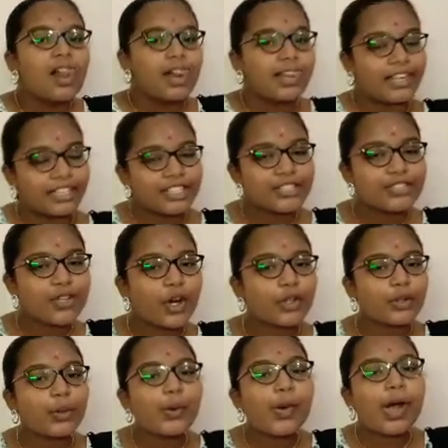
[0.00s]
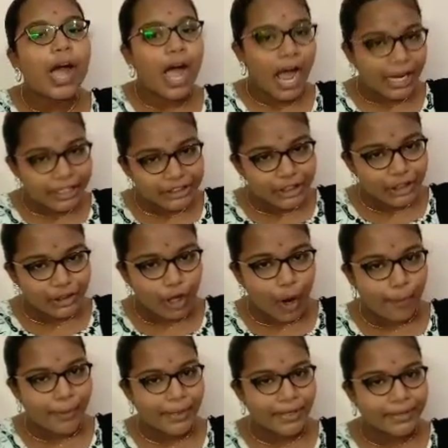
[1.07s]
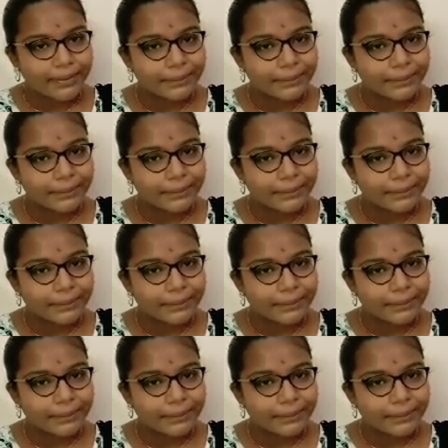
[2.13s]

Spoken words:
Let us go to another topic.